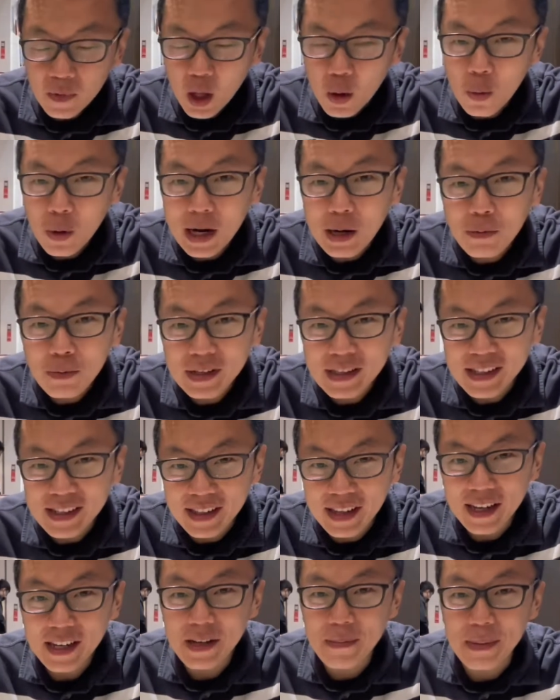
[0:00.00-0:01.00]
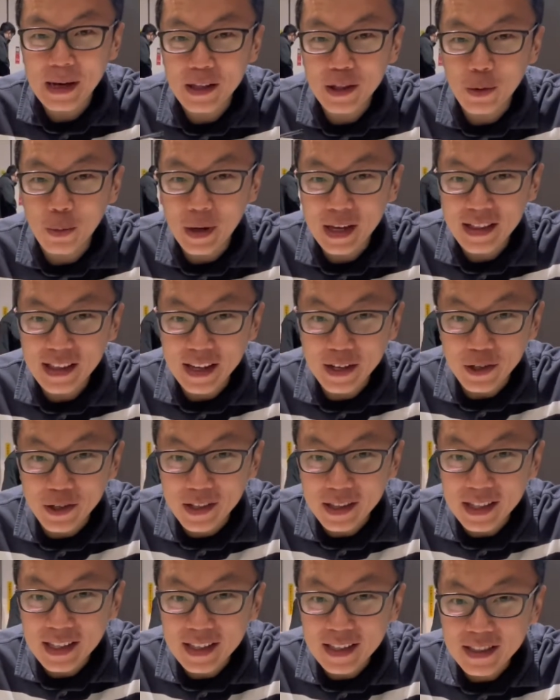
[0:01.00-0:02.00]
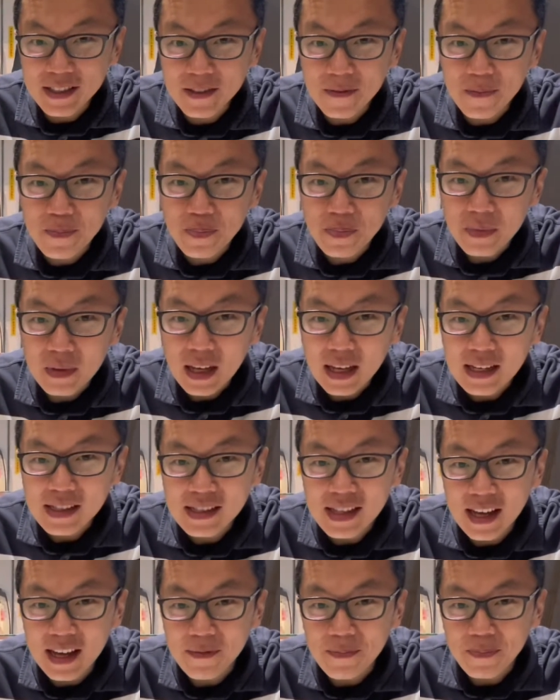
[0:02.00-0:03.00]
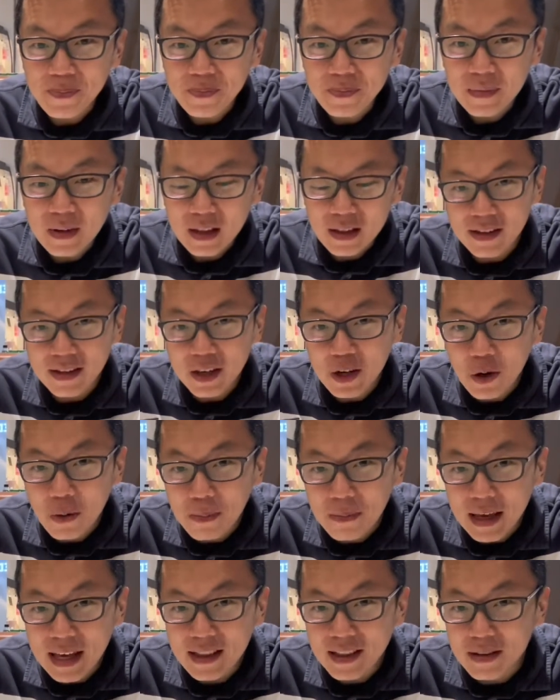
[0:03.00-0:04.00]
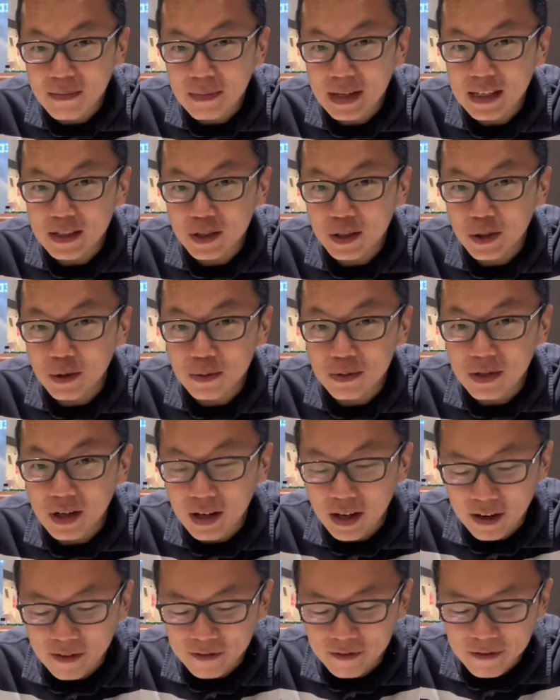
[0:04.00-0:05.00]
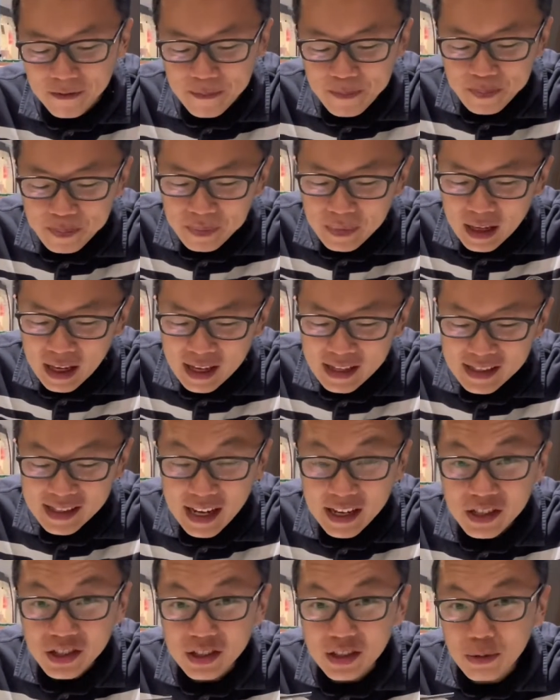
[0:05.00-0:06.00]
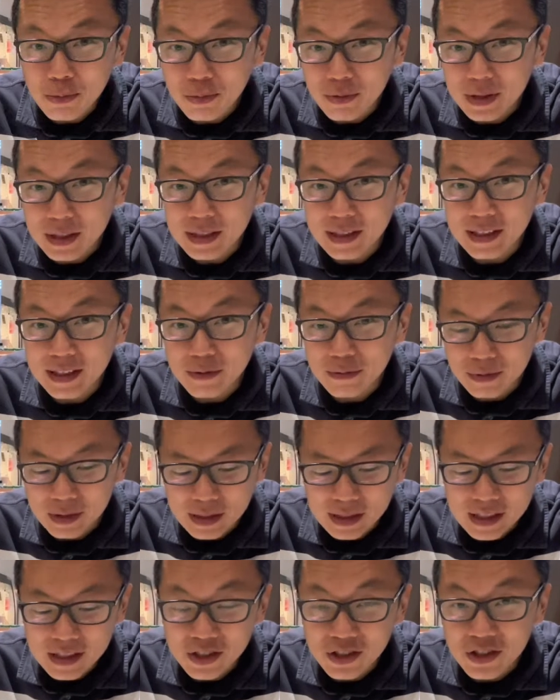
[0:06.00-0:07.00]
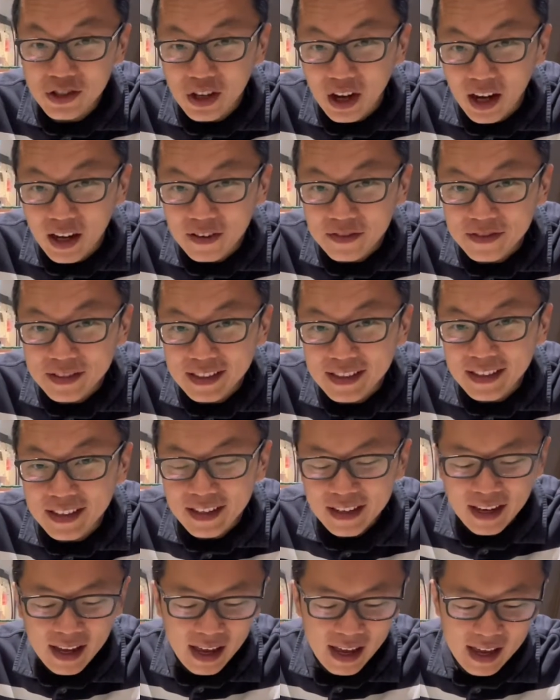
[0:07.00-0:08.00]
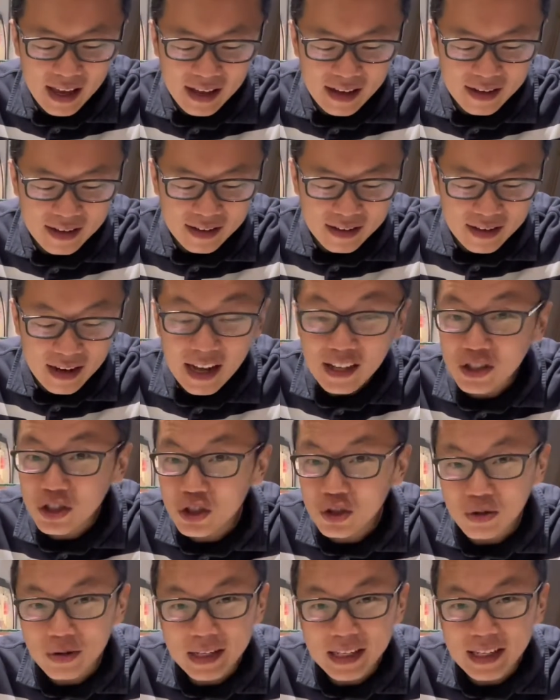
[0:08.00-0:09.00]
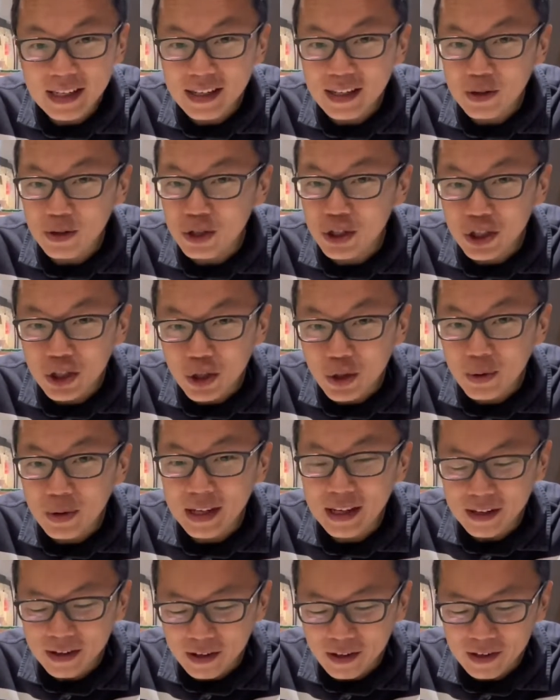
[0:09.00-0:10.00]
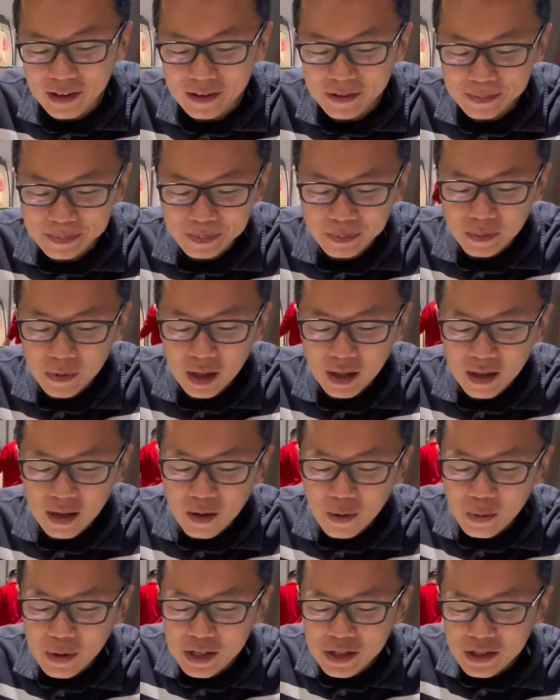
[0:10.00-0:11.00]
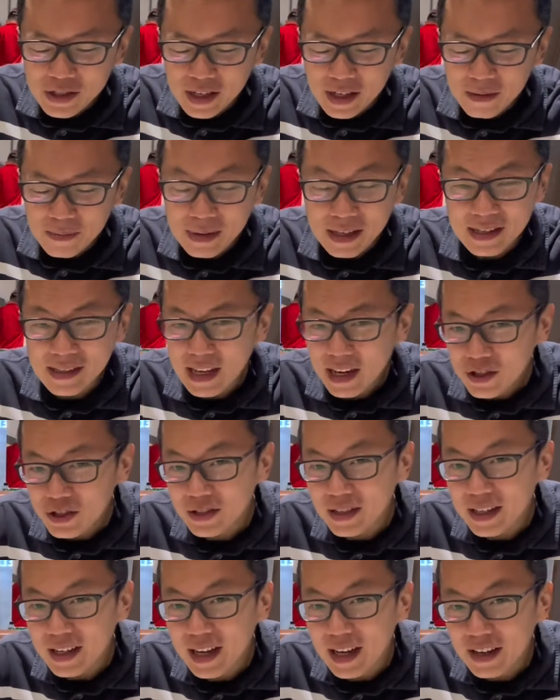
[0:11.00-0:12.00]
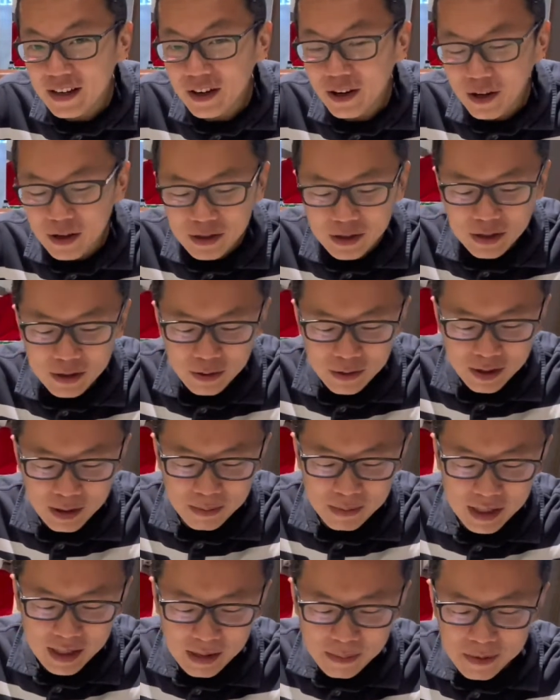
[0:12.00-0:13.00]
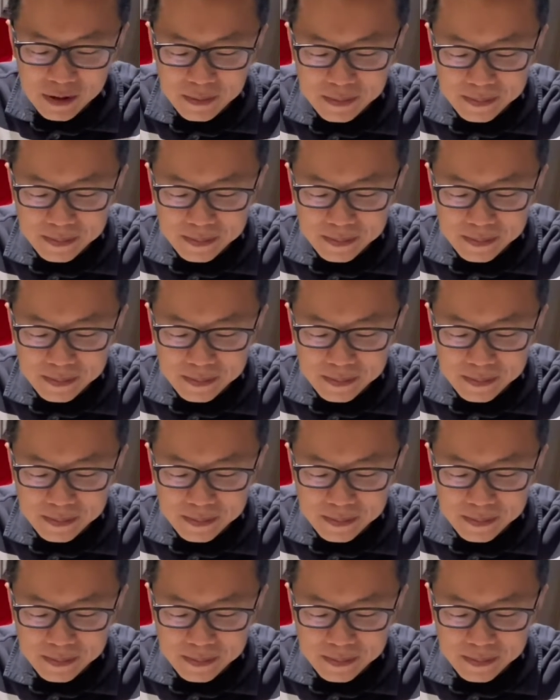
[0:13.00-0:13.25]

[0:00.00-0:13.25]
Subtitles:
What I really like about the way they cook these is that they don't make the meat too tough. It's actually really, really soft and not stringy or chewy at all, which is actually kind of hard to do sometimes.